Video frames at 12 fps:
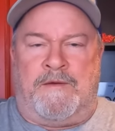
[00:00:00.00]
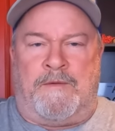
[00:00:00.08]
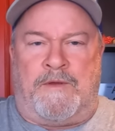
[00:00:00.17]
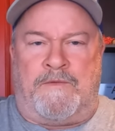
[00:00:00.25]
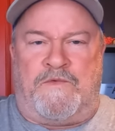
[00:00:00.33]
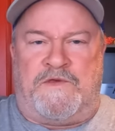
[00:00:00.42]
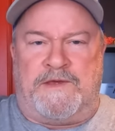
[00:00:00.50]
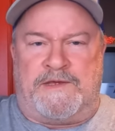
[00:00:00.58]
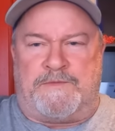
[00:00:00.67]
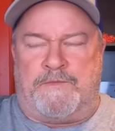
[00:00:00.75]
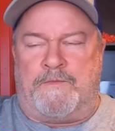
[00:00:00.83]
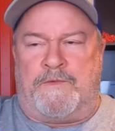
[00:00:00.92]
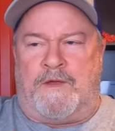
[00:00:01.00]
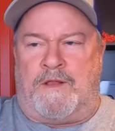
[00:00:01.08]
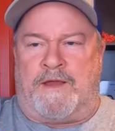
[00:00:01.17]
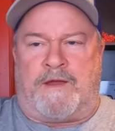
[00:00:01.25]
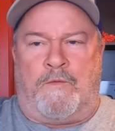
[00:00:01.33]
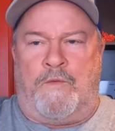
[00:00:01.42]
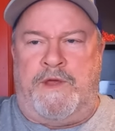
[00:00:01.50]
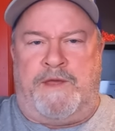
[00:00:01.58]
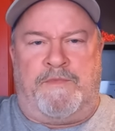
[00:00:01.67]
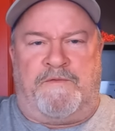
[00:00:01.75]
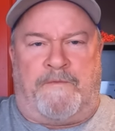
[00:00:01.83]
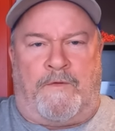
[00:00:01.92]
But just like a
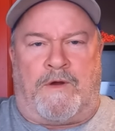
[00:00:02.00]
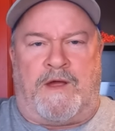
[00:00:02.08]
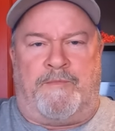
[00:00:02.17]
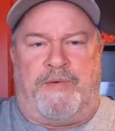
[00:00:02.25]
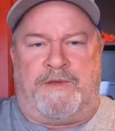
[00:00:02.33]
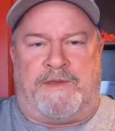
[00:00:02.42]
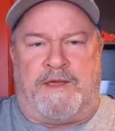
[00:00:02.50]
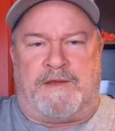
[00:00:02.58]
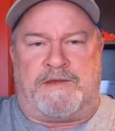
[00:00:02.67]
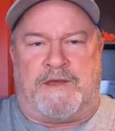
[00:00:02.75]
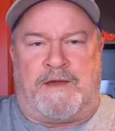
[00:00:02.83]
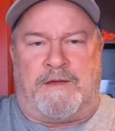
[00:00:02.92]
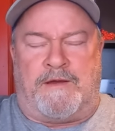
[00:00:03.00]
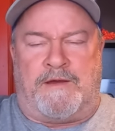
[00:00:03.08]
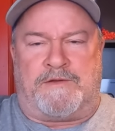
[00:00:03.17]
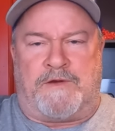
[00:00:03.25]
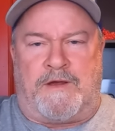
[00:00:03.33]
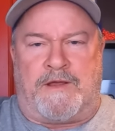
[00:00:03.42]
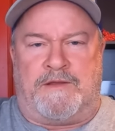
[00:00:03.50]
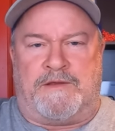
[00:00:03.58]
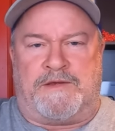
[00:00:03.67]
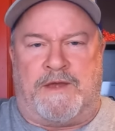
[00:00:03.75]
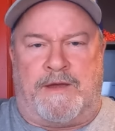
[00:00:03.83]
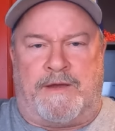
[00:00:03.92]
week before I put that shop, uh, truck in the
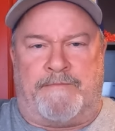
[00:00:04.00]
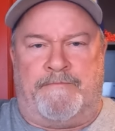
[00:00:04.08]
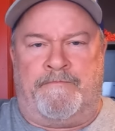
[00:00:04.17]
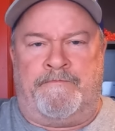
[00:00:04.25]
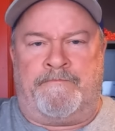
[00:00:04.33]
shop,